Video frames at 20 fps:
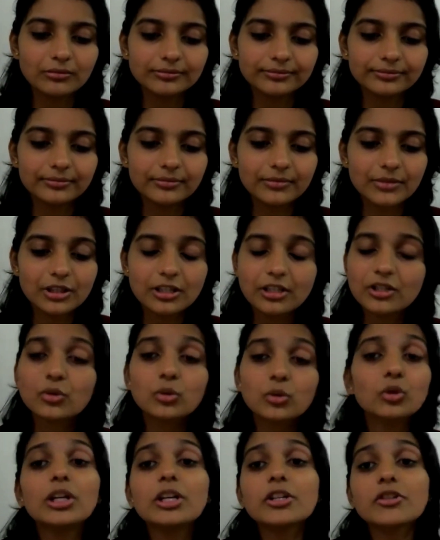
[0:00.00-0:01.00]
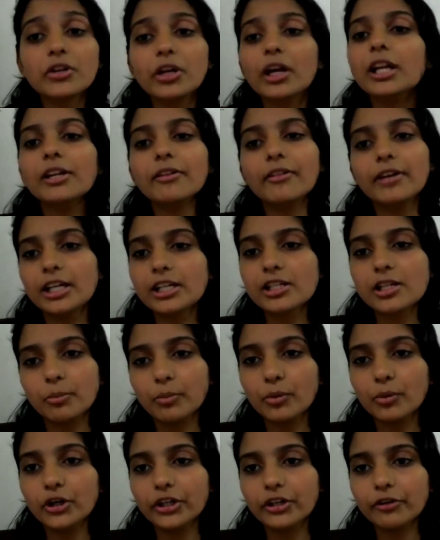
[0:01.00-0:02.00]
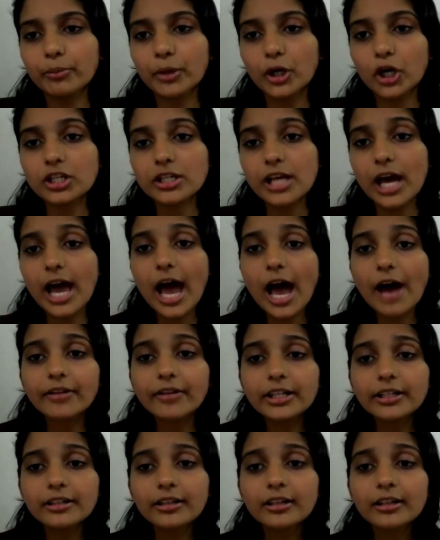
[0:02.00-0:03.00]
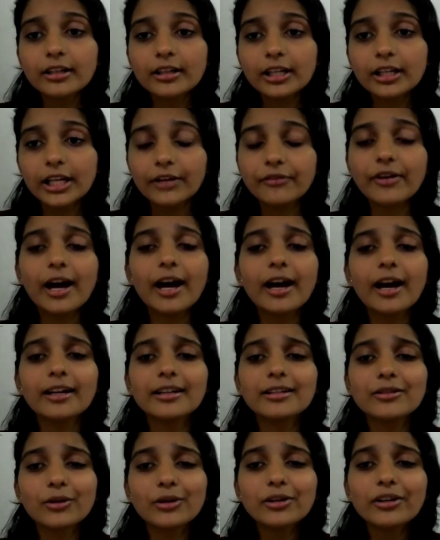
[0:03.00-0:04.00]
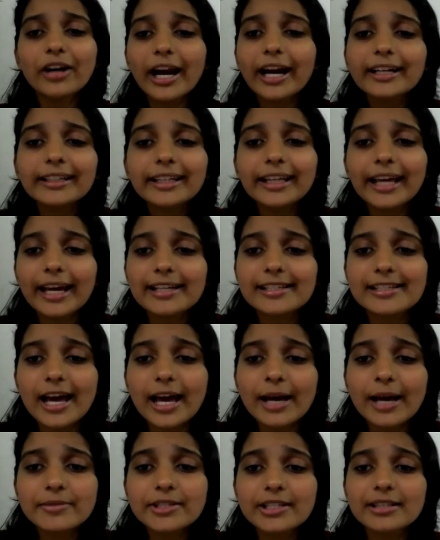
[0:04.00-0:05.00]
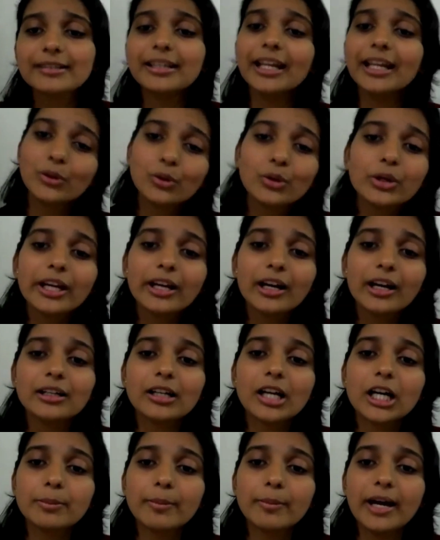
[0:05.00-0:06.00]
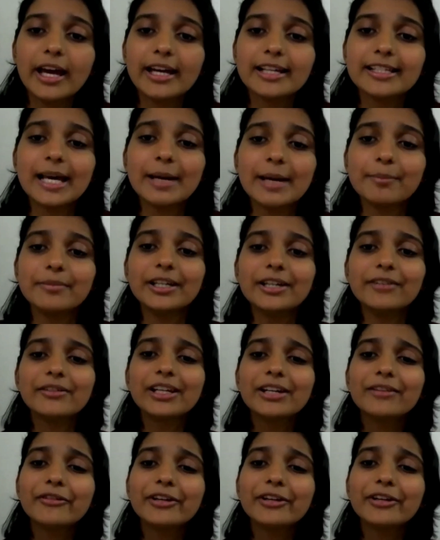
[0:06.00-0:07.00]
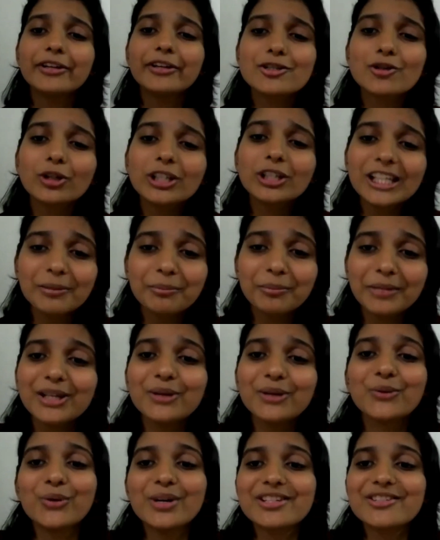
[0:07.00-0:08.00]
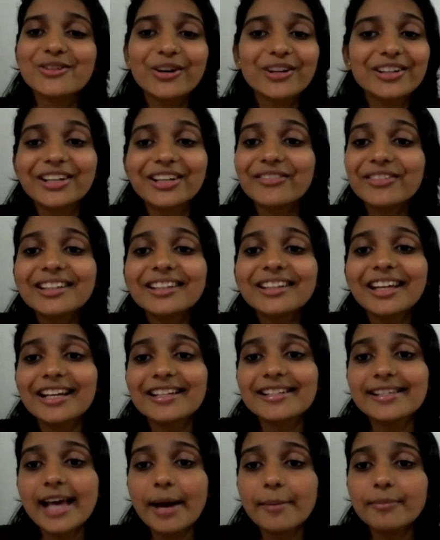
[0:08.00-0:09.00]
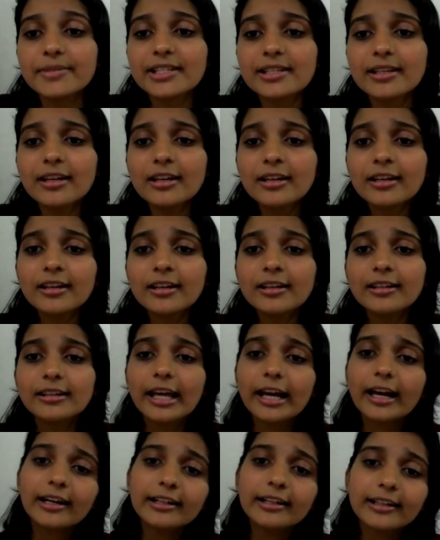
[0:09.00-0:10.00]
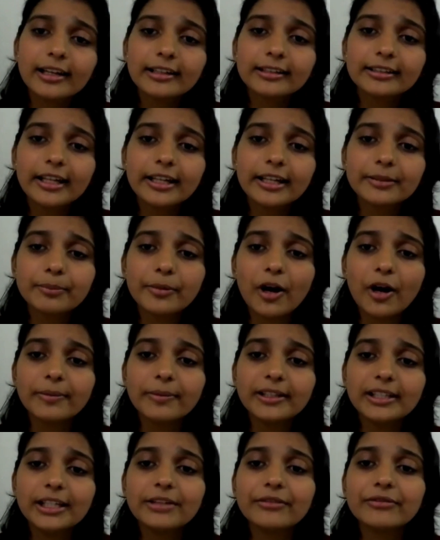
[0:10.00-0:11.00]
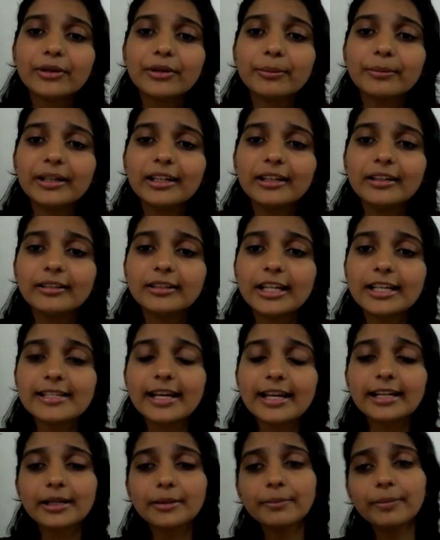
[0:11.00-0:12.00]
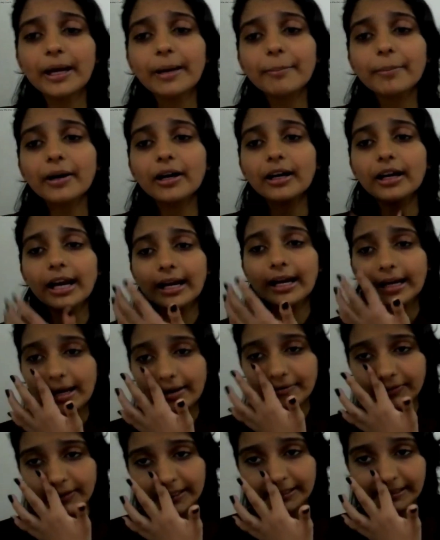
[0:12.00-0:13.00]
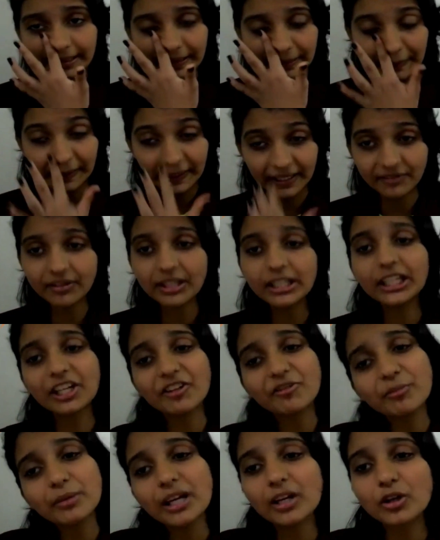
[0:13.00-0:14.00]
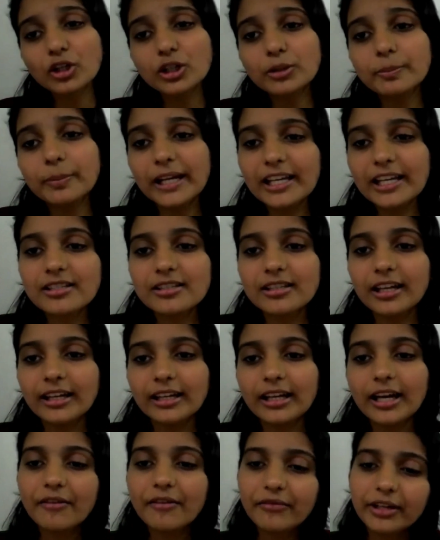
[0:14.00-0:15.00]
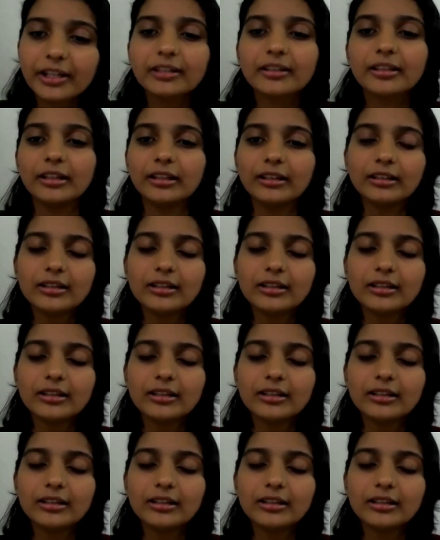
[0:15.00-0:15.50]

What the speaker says: the school is really very supportive, because if I don't write the exams, they do reconduct my exam, even if it is only me who has not given the exams. They conduct it properly for me. They set a paper and everything. They even give me a good place and everything.